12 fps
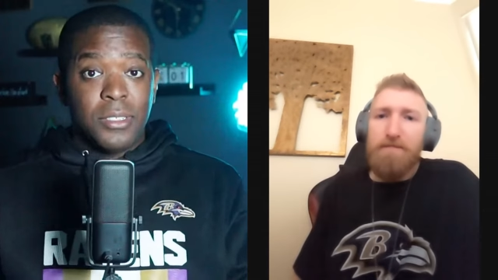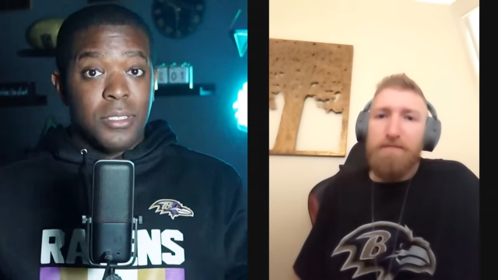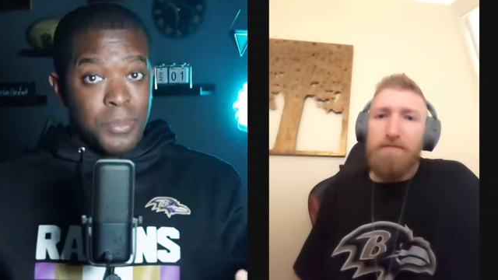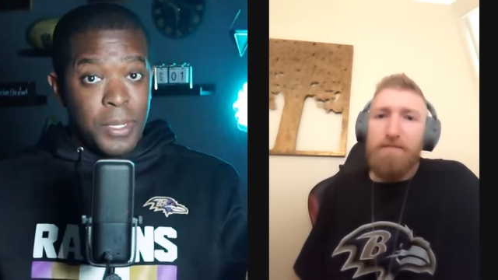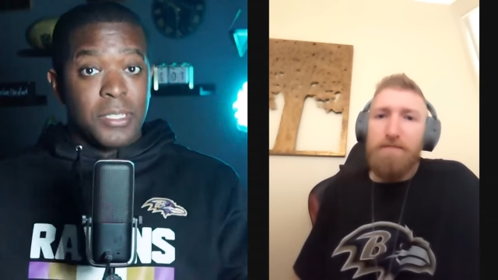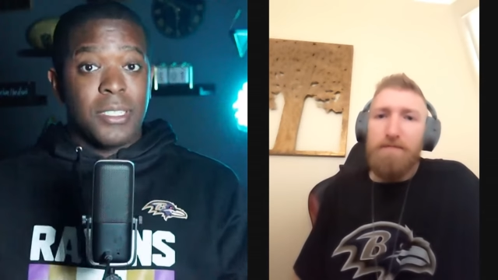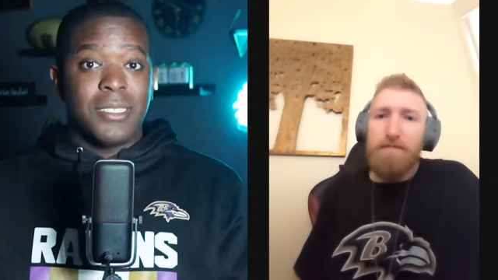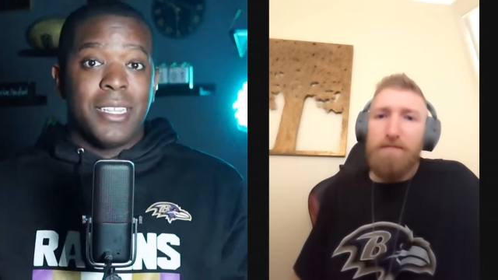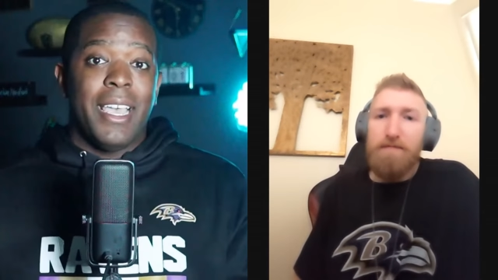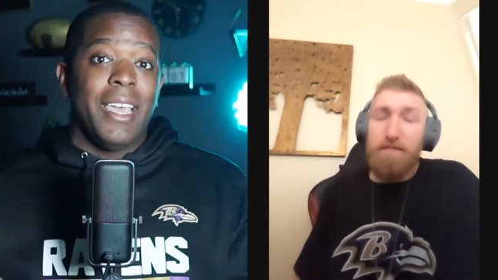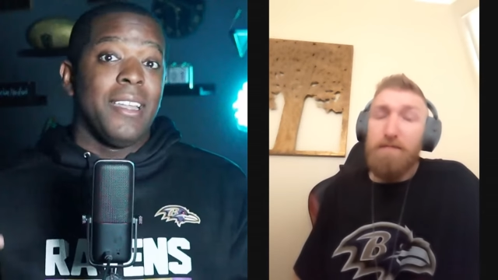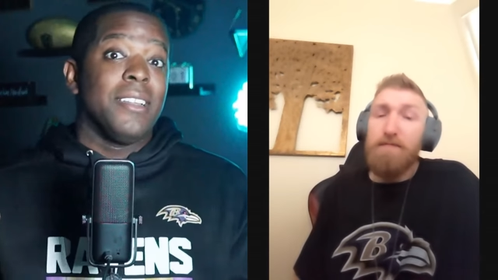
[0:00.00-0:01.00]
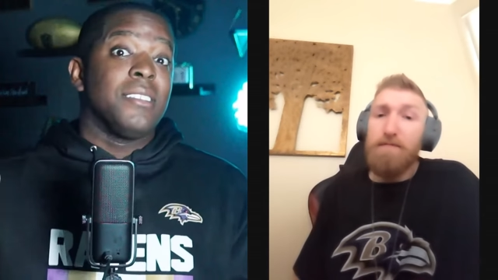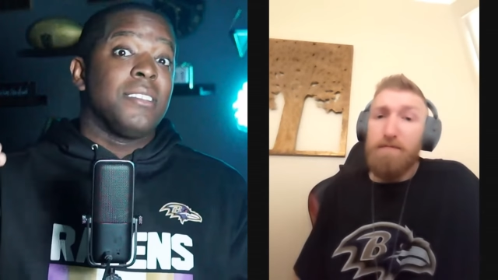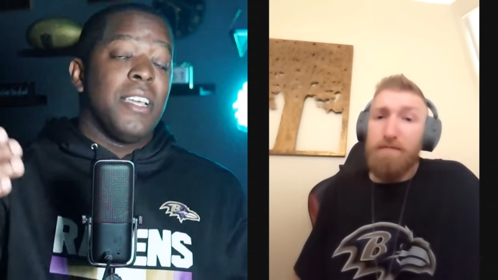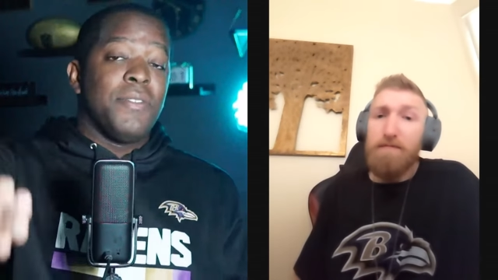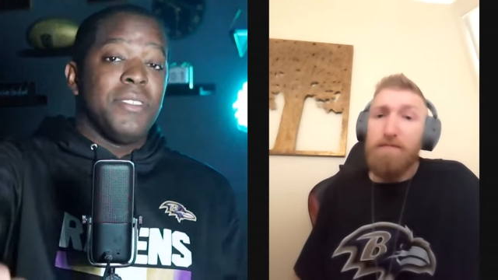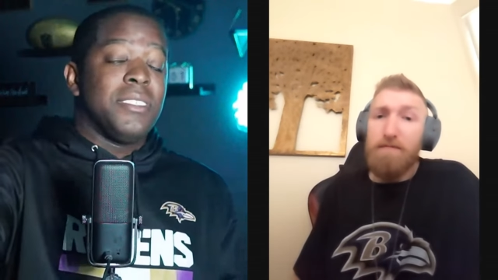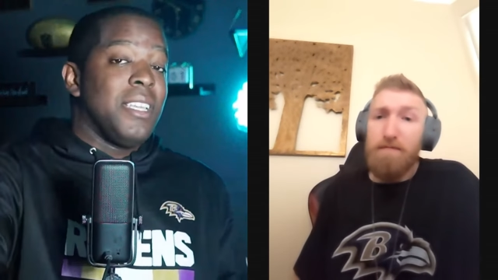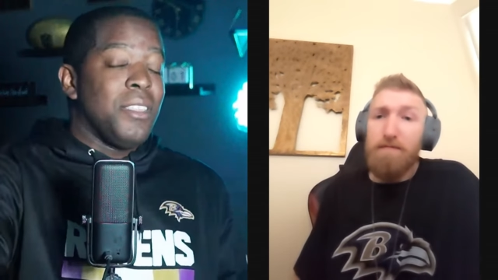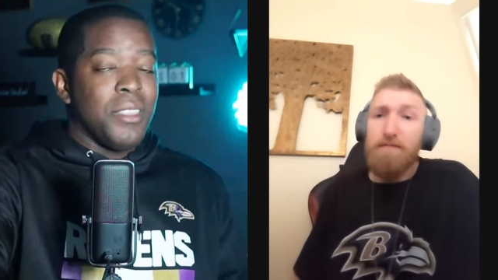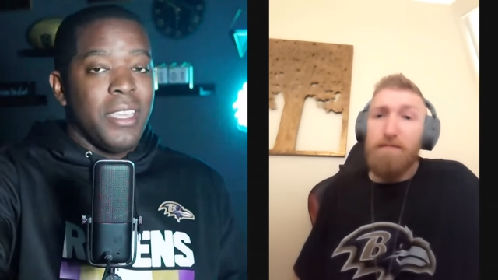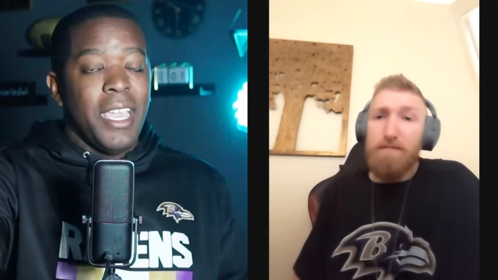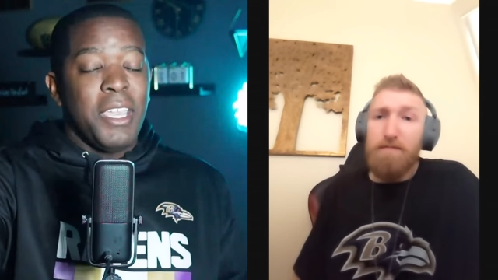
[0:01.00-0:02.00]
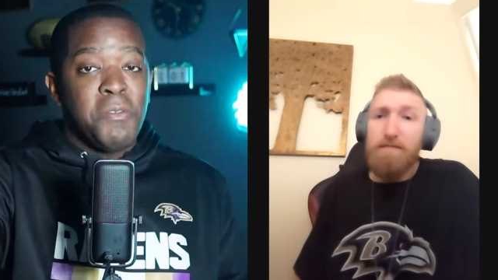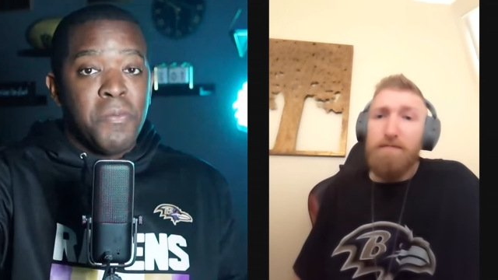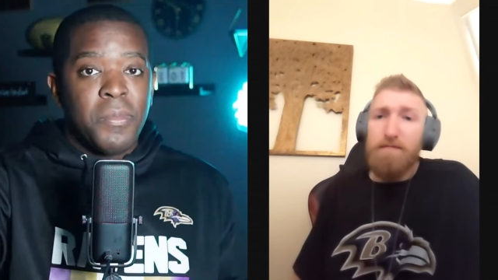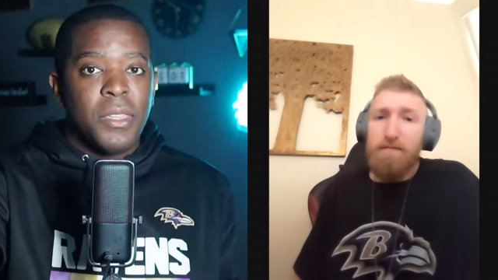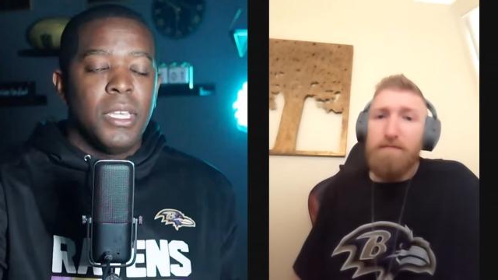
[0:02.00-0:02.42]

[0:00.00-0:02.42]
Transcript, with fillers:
Speaker 1: especially because they added a 17th game.